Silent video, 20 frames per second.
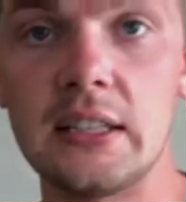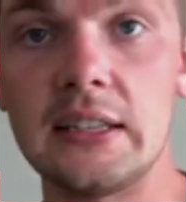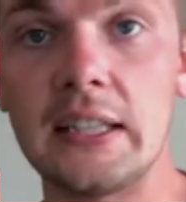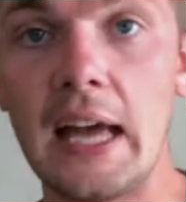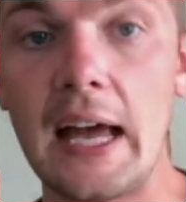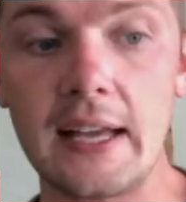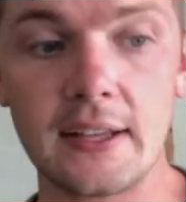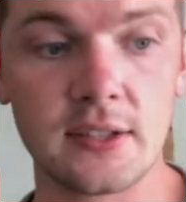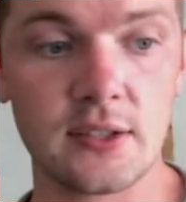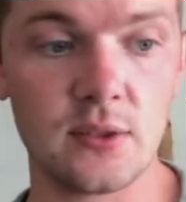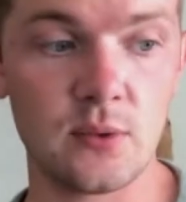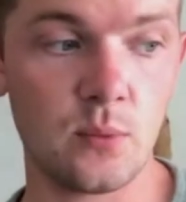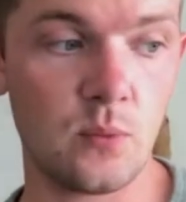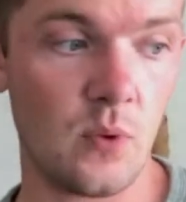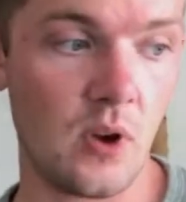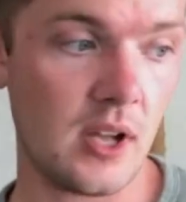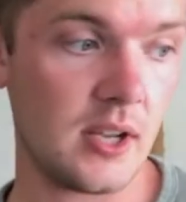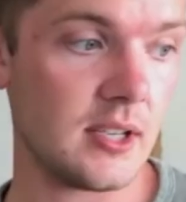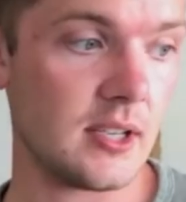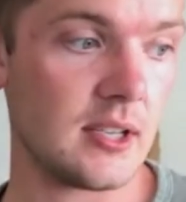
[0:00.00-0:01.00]
last
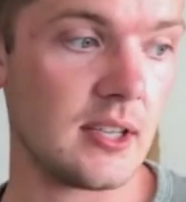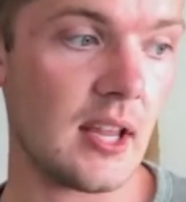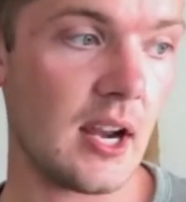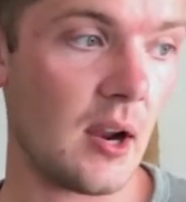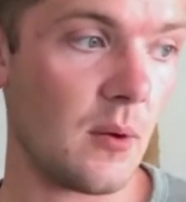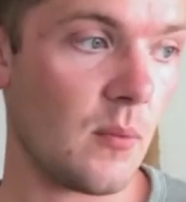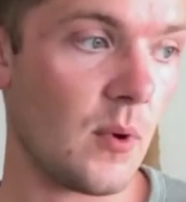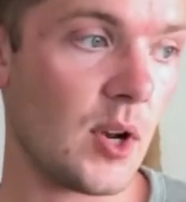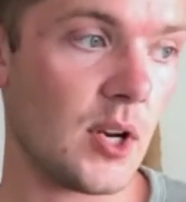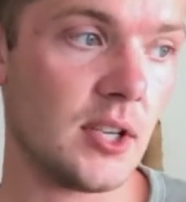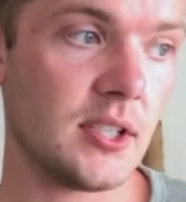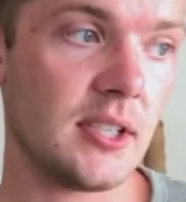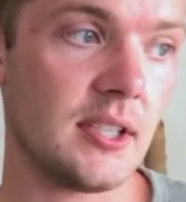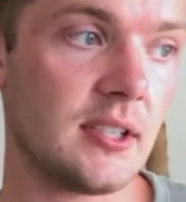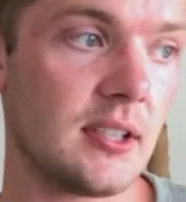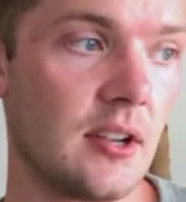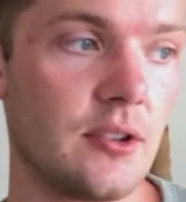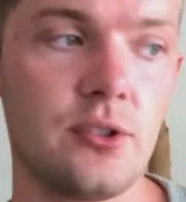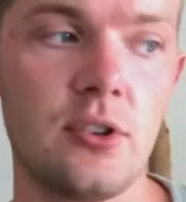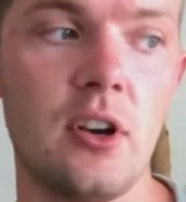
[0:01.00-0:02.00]
one that I wanted to
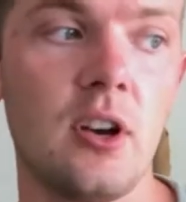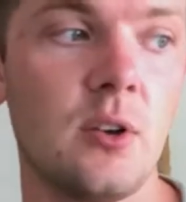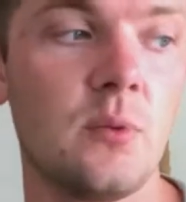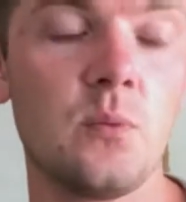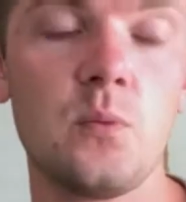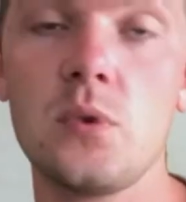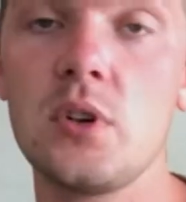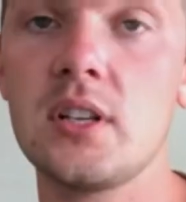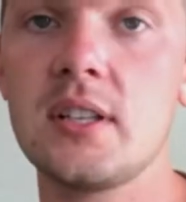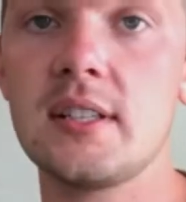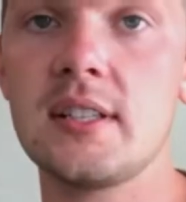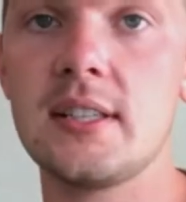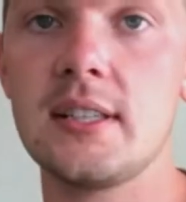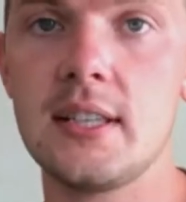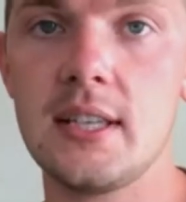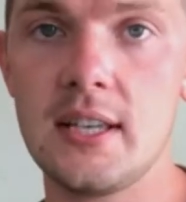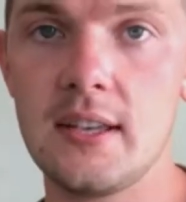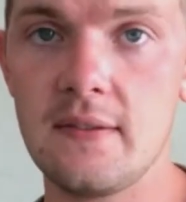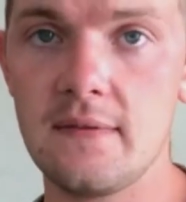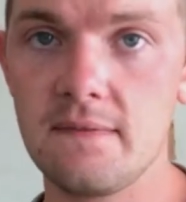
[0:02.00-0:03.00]
touch on was
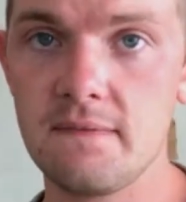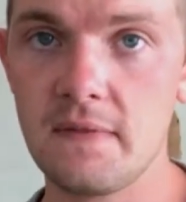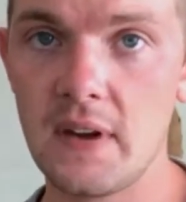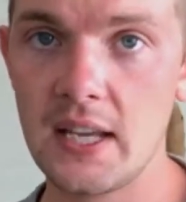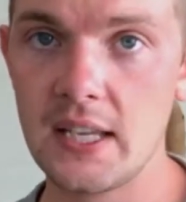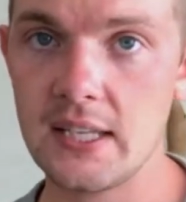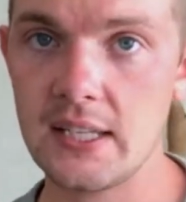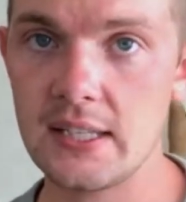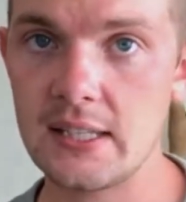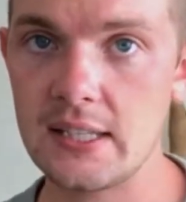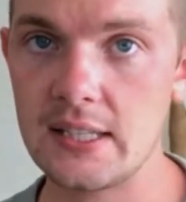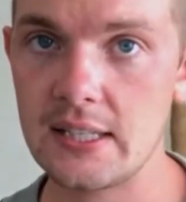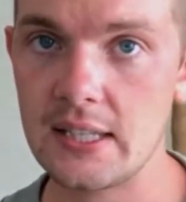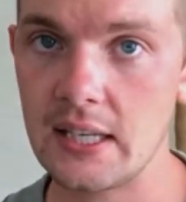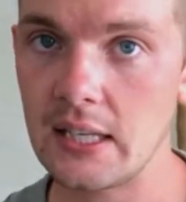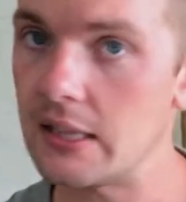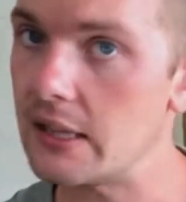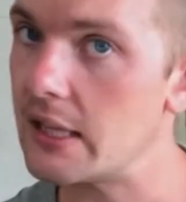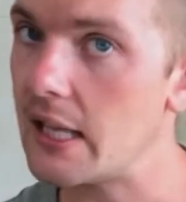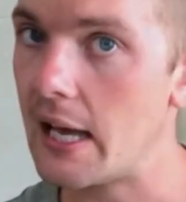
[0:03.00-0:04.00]
the Ficus
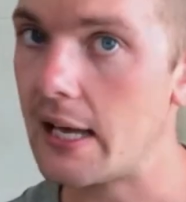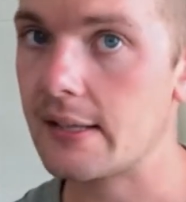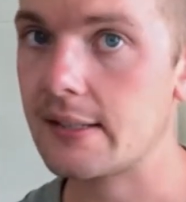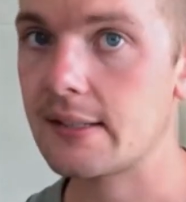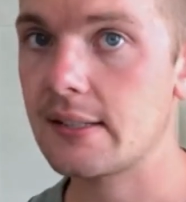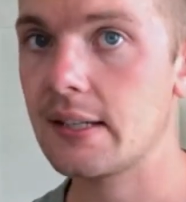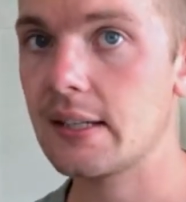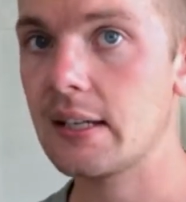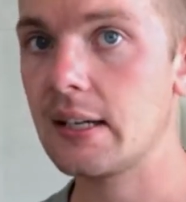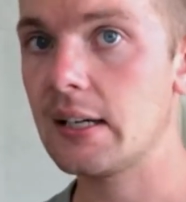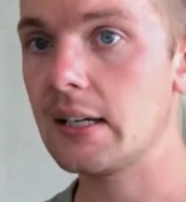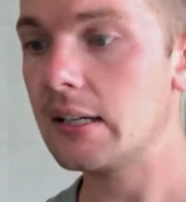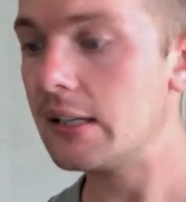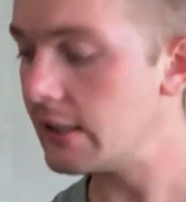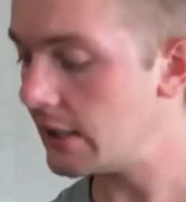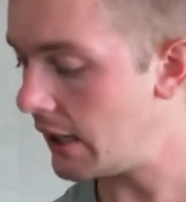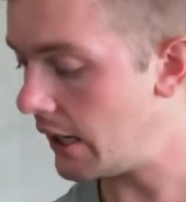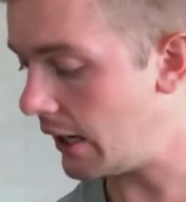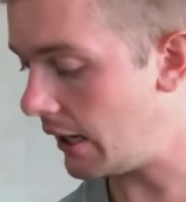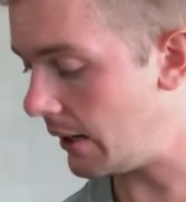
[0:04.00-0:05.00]
elastica.
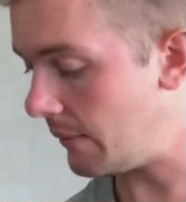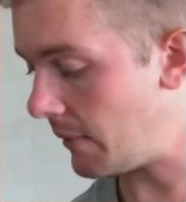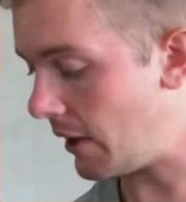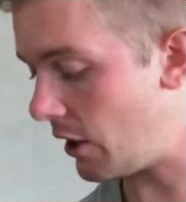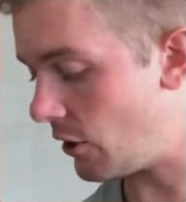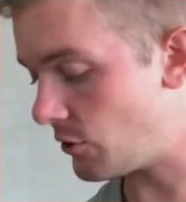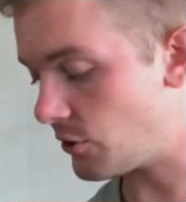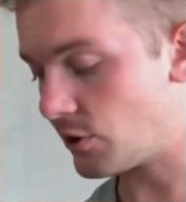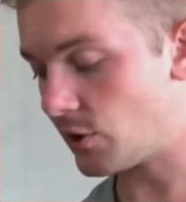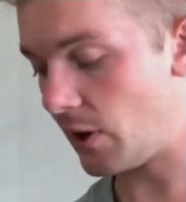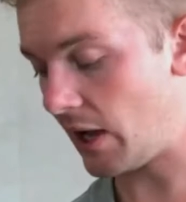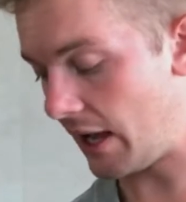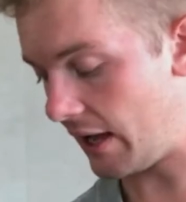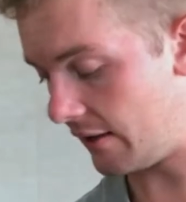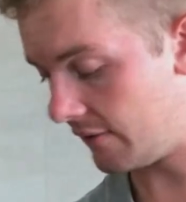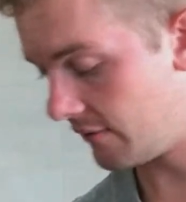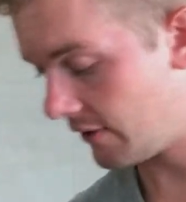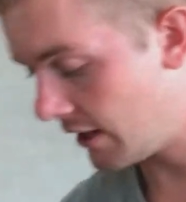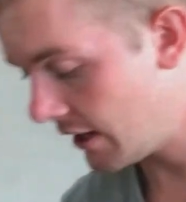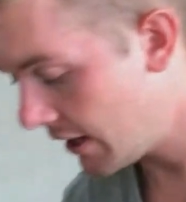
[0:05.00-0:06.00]
I also have